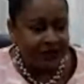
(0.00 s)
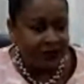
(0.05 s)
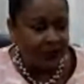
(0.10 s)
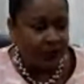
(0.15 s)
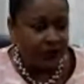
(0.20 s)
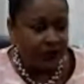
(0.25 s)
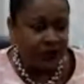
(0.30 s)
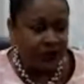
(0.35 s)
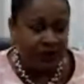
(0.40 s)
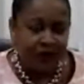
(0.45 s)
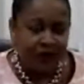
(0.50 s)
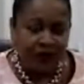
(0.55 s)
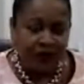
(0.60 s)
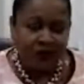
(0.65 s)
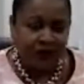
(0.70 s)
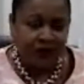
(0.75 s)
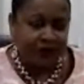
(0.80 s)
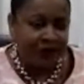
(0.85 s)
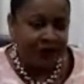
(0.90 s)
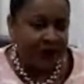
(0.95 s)
They owned
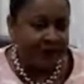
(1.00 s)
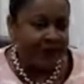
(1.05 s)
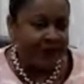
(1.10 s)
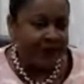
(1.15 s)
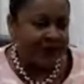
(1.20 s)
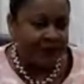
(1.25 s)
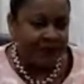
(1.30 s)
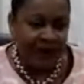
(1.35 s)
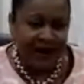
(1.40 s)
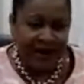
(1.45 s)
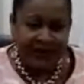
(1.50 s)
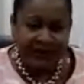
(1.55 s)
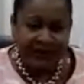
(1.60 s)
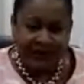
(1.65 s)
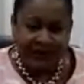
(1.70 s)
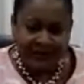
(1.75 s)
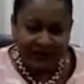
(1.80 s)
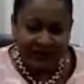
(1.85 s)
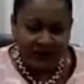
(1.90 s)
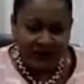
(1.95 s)
newspapers, banks,
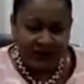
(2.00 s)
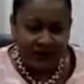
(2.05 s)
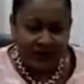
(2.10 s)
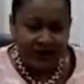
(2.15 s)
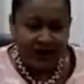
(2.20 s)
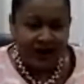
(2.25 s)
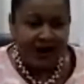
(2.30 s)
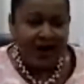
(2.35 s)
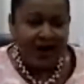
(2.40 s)
etc.